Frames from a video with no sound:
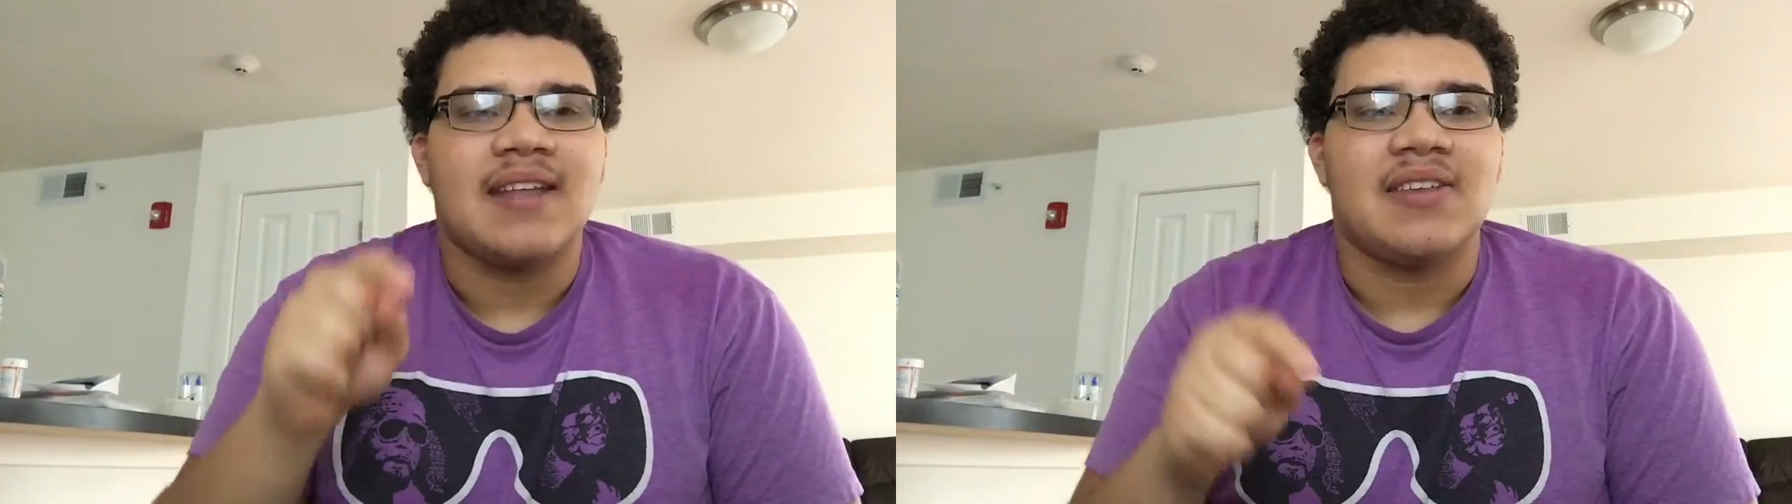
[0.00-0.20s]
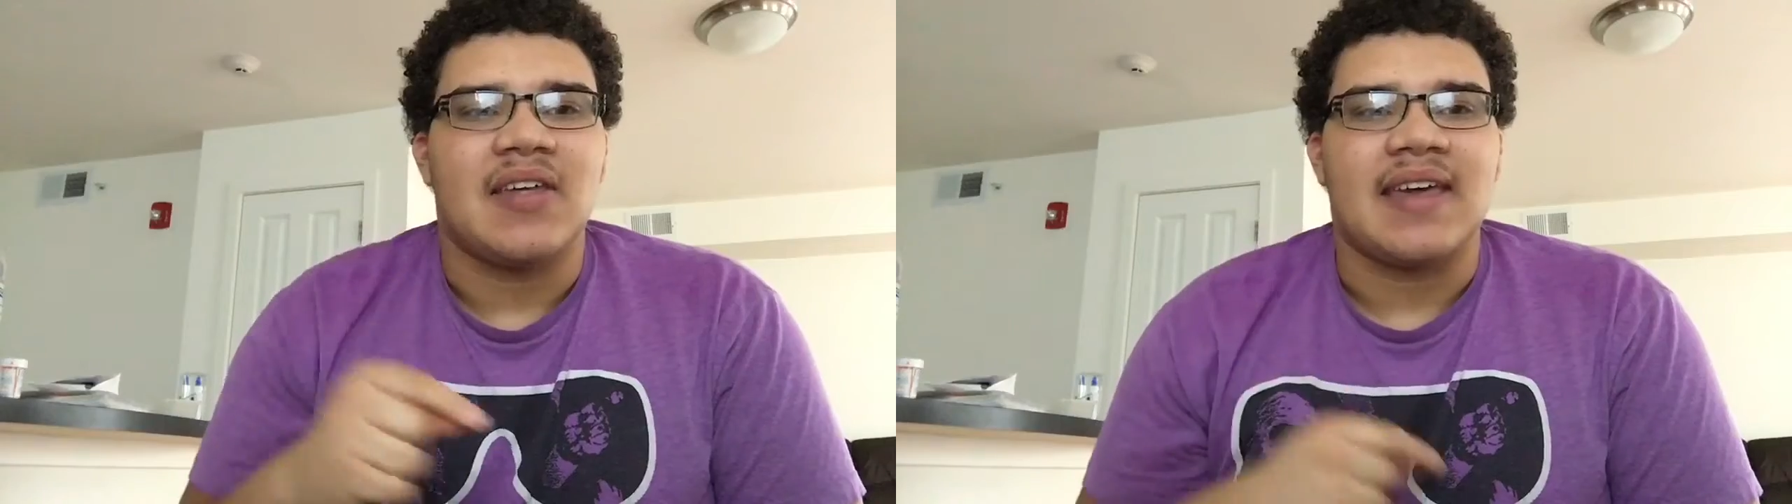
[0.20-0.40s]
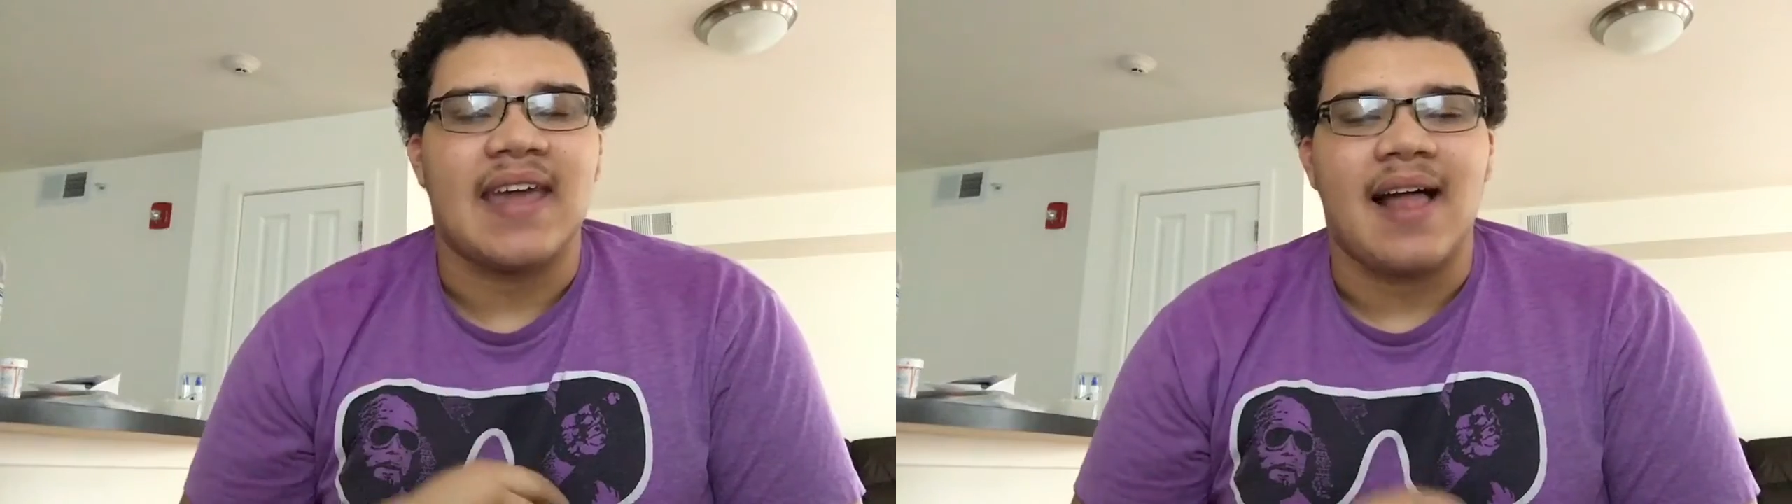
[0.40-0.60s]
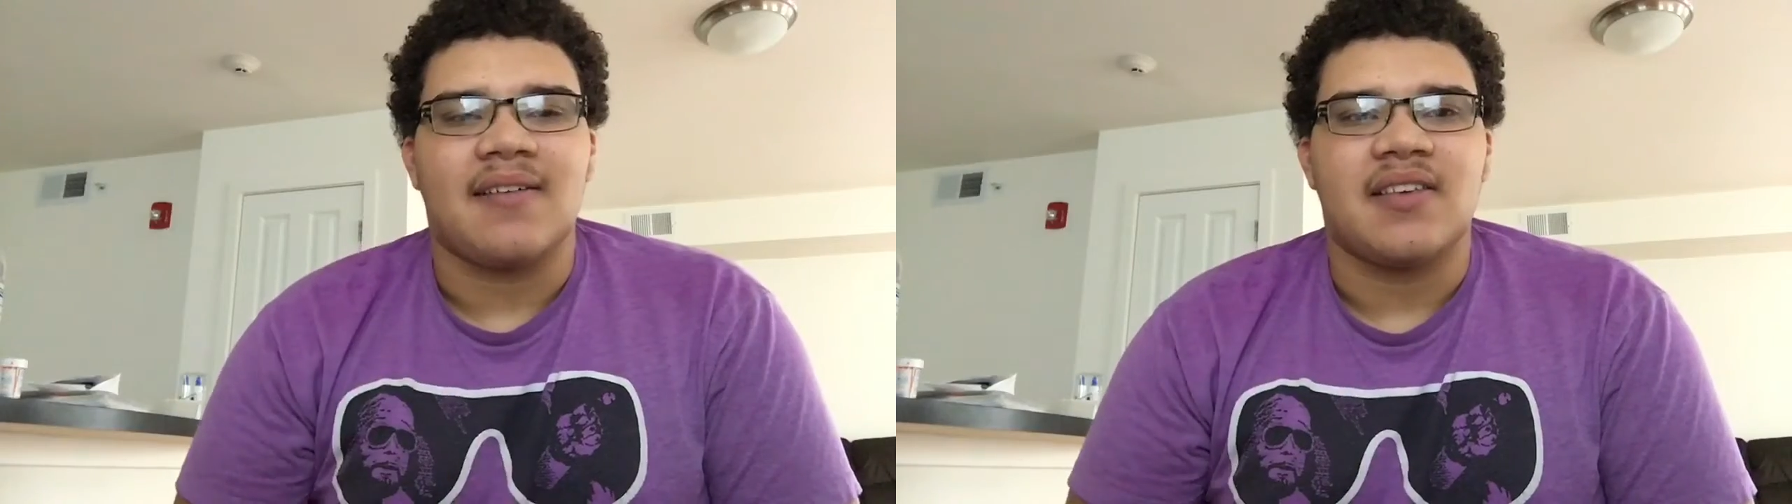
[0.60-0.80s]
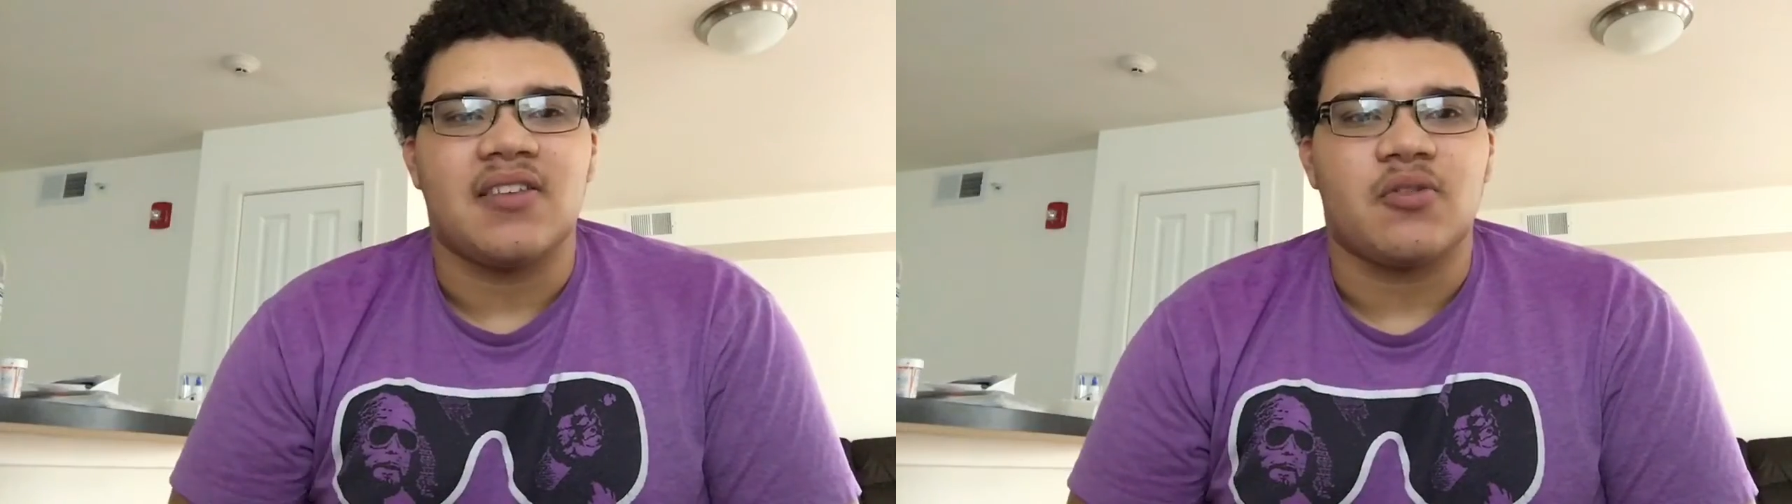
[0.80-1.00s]
to the
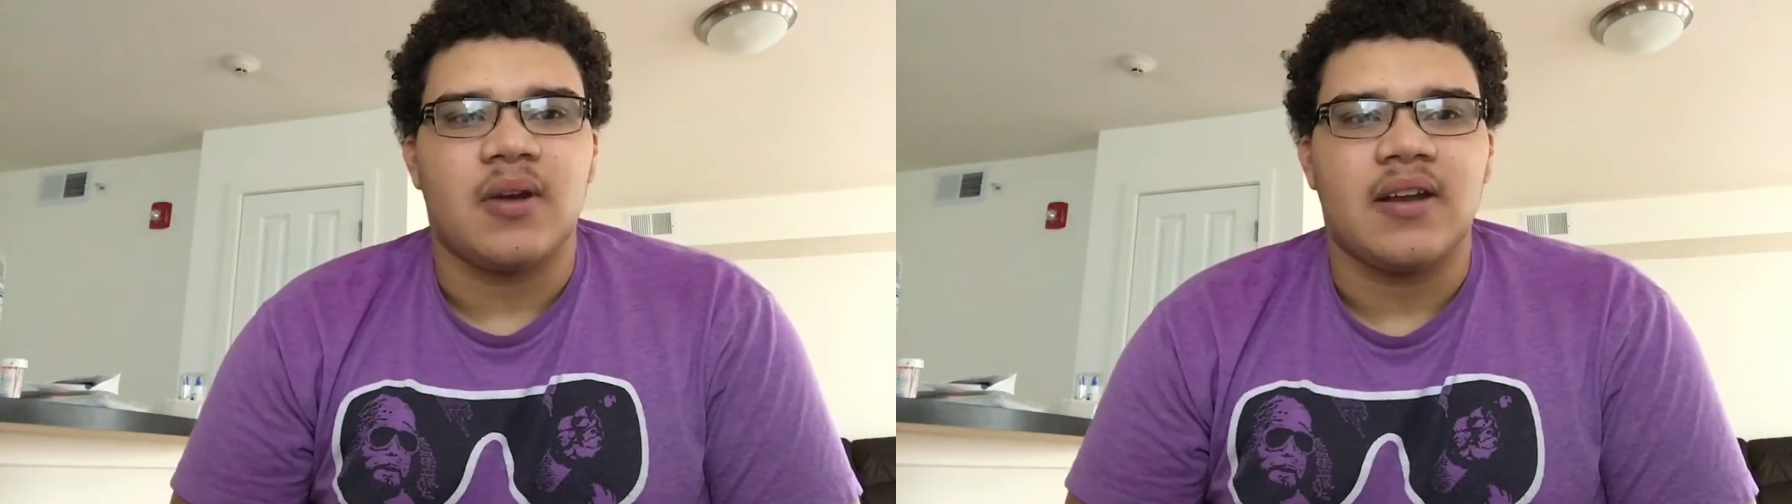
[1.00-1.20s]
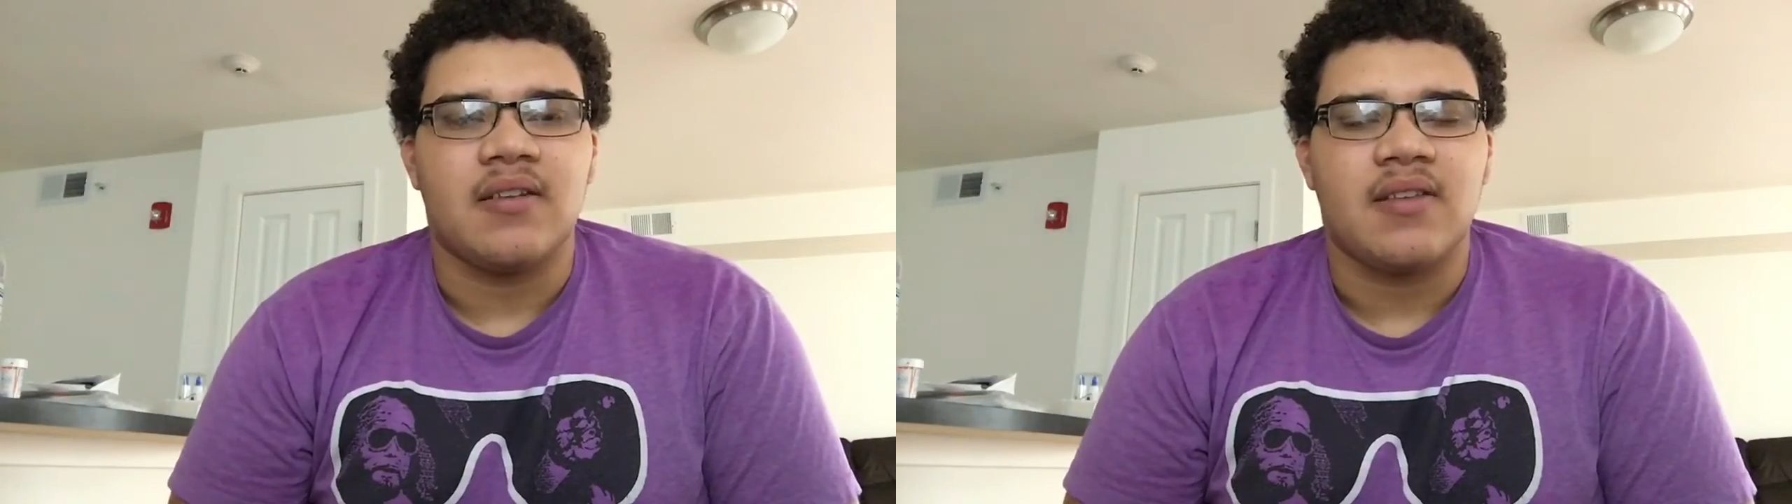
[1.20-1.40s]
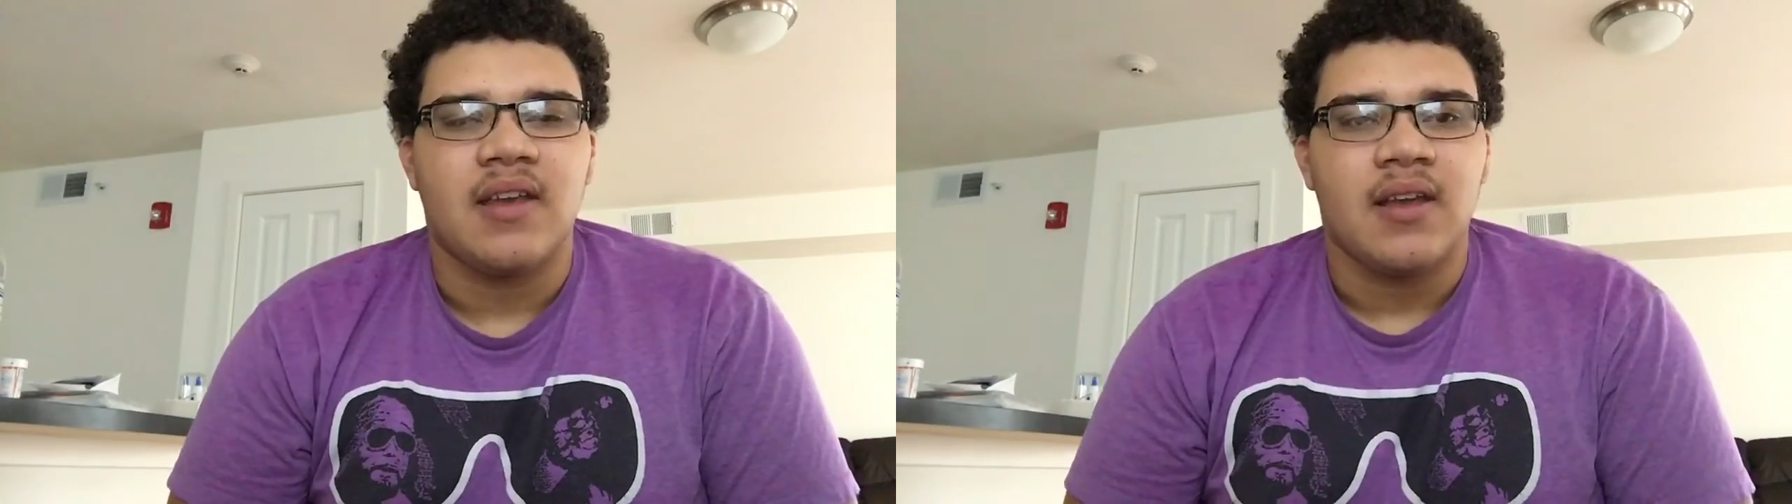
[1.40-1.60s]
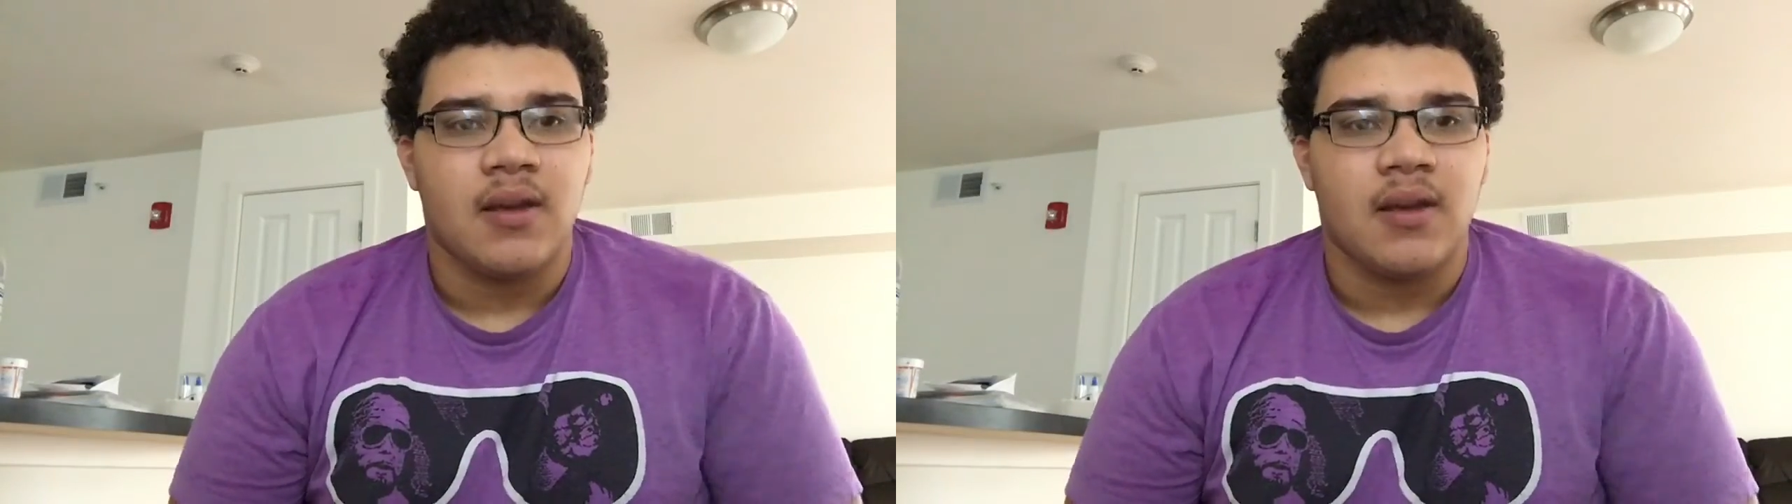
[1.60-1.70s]
Galaxy's Greatest.